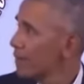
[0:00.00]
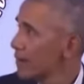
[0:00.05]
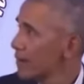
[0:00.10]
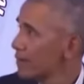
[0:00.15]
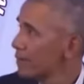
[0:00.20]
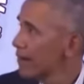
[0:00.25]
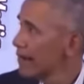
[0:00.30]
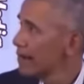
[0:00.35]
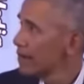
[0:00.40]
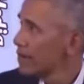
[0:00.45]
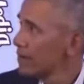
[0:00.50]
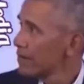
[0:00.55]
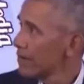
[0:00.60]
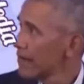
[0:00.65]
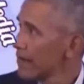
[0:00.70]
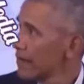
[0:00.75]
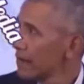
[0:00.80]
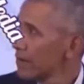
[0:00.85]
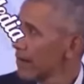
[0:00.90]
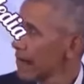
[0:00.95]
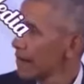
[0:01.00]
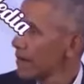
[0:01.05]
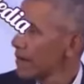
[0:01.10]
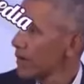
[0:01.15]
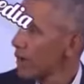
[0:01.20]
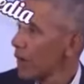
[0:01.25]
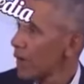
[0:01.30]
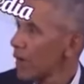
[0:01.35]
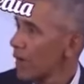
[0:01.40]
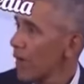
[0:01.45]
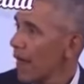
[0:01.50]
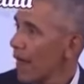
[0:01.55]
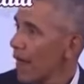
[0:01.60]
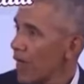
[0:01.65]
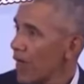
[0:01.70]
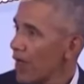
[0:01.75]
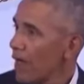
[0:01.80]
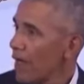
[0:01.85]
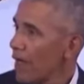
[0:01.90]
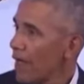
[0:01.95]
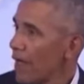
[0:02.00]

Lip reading: respect on the international stage.